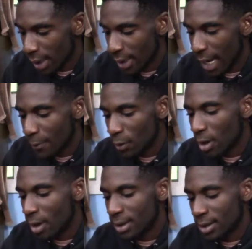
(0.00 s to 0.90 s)
and Apple
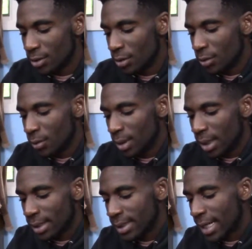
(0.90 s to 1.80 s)
calls the two
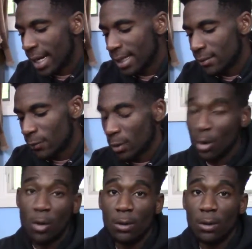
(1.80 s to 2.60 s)
sides for the